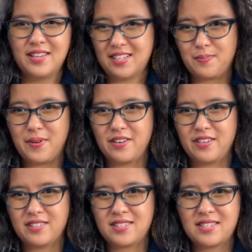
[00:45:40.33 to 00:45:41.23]

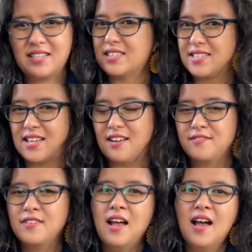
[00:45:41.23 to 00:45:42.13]
experience
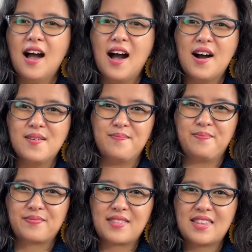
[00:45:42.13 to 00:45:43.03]
itself. And